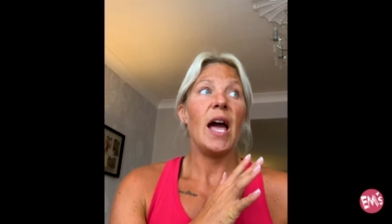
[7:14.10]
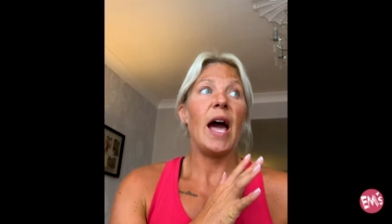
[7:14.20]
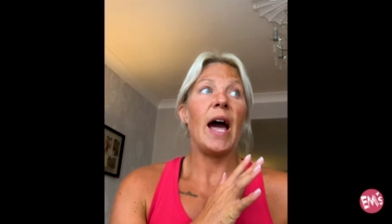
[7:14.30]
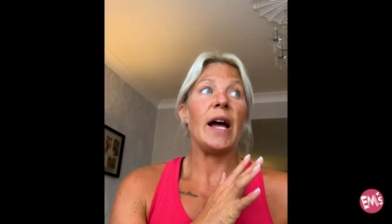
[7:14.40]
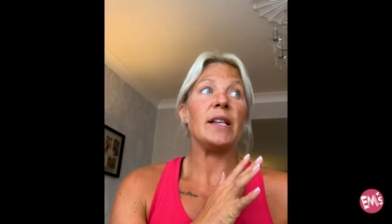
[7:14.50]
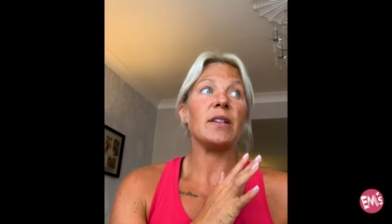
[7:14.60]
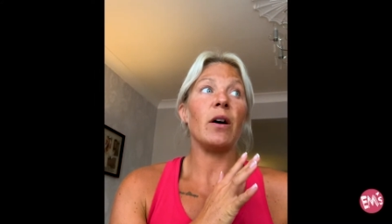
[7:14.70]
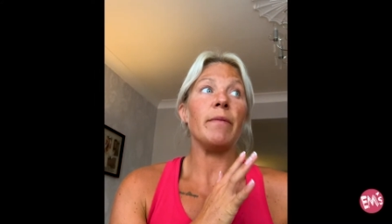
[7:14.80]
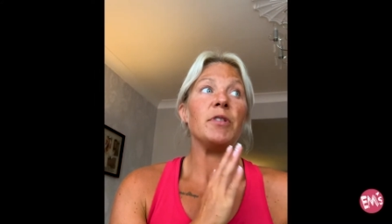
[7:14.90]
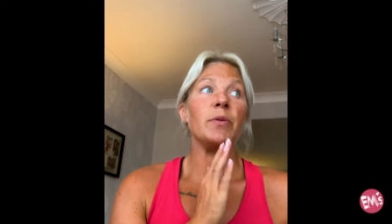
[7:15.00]
And
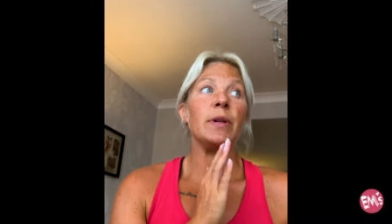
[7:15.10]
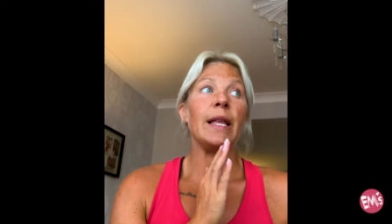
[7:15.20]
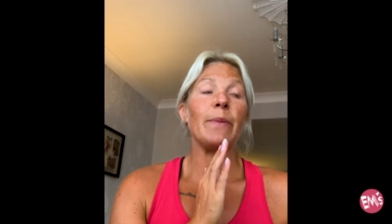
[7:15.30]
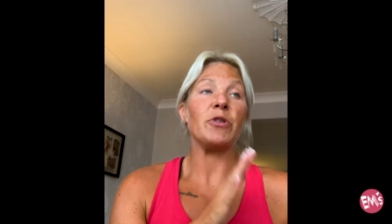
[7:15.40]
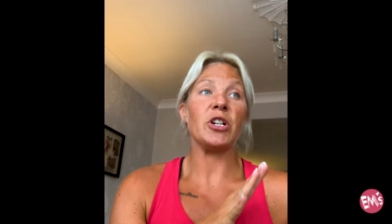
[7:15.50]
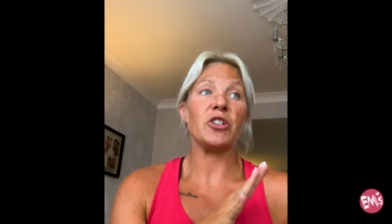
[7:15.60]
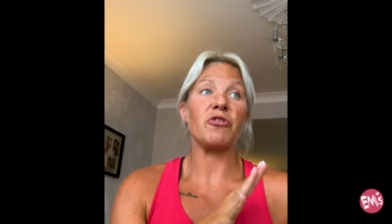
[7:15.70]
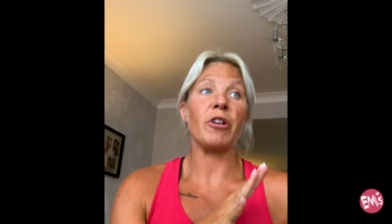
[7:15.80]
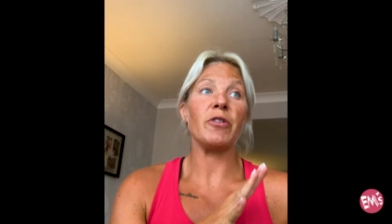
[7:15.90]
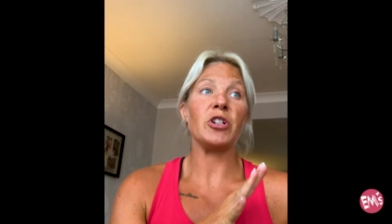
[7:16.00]
I'm doing that
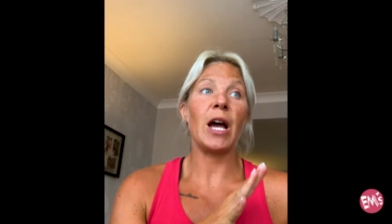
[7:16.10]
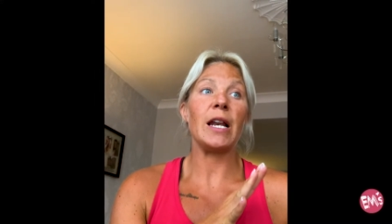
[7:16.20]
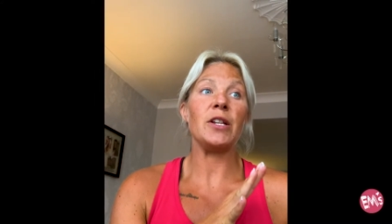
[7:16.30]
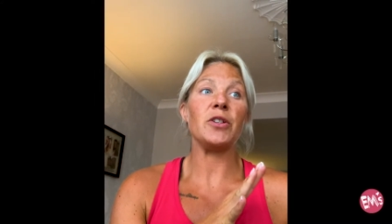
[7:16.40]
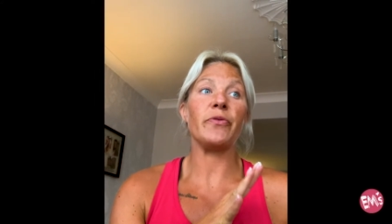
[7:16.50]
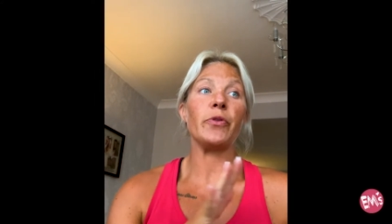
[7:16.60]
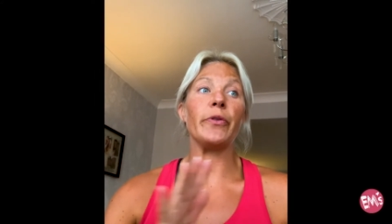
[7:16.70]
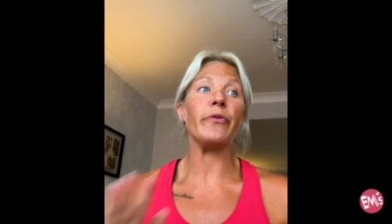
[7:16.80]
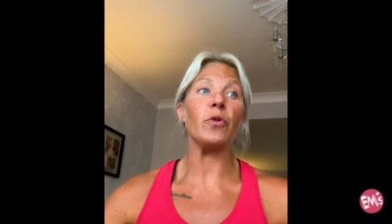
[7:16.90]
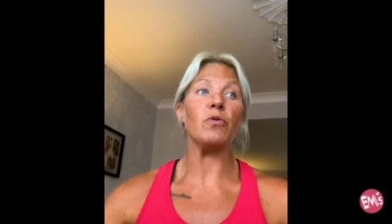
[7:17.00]
progesterone challenge for a
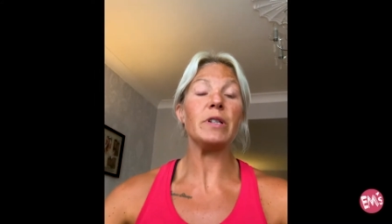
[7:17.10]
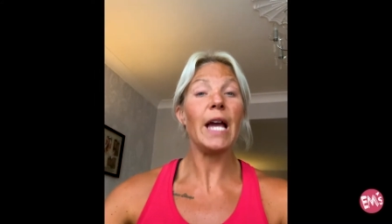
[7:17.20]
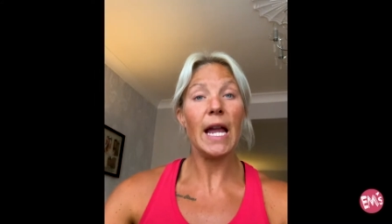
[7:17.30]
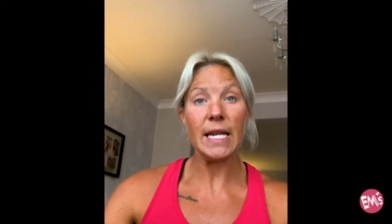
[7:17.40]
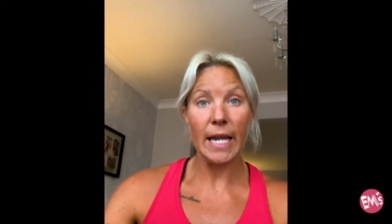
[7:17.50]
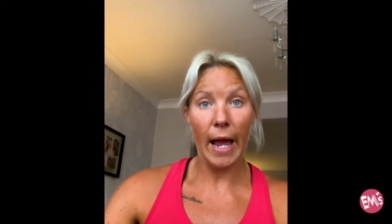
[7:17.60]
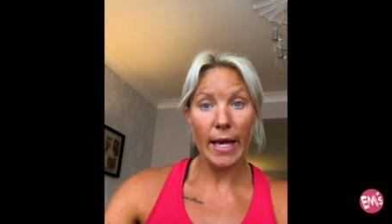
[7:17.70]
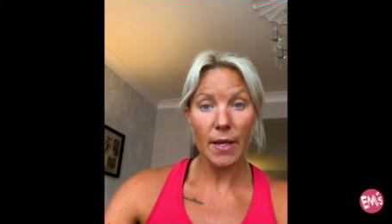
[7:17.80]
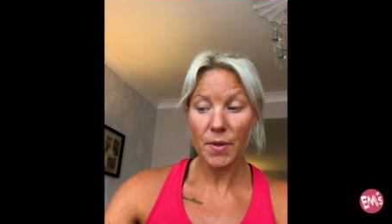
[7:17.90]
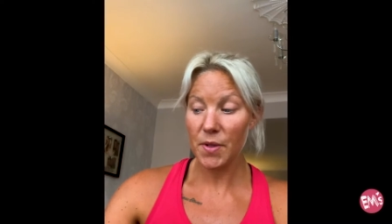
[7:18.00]
full 10
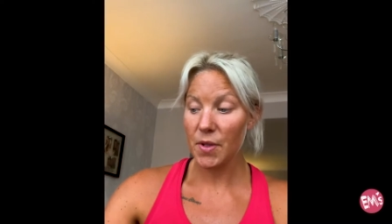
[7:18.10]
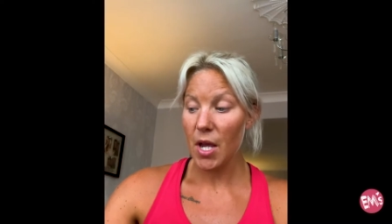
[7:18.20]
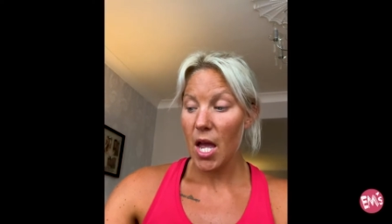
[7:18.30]
days.